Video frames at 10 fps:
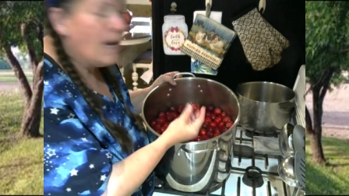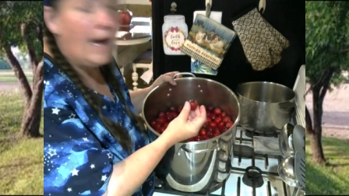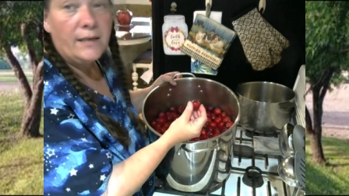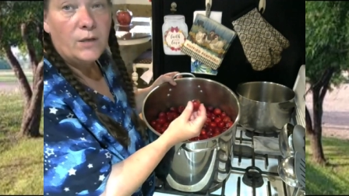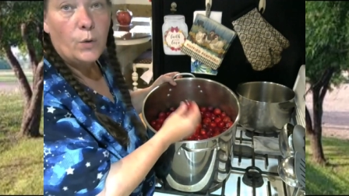
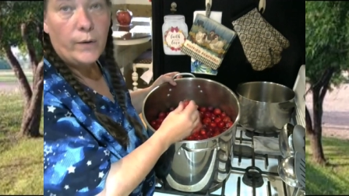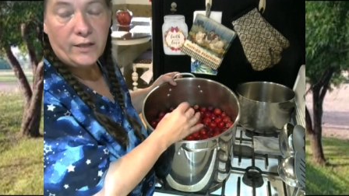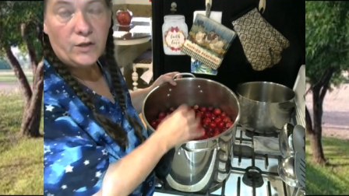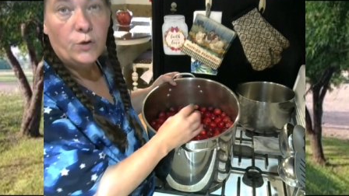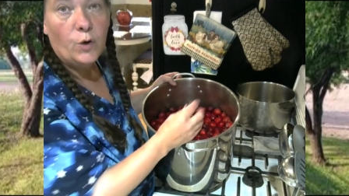not going
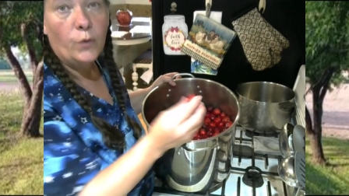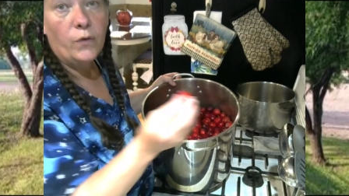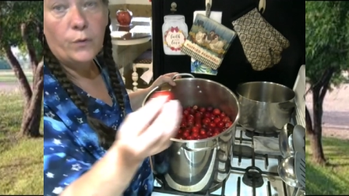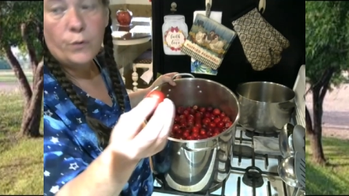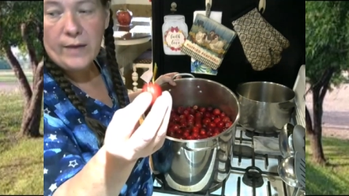to go
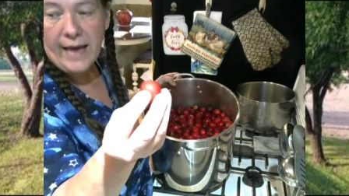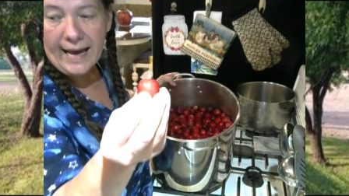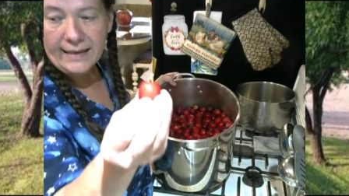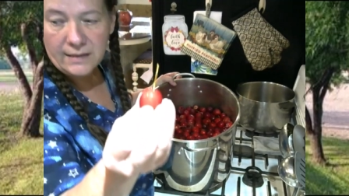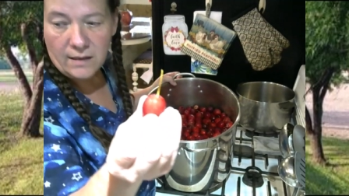through the
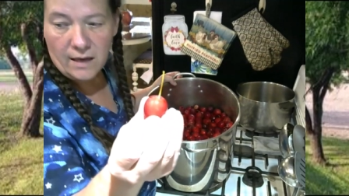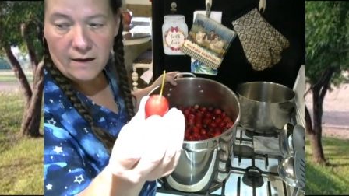hassle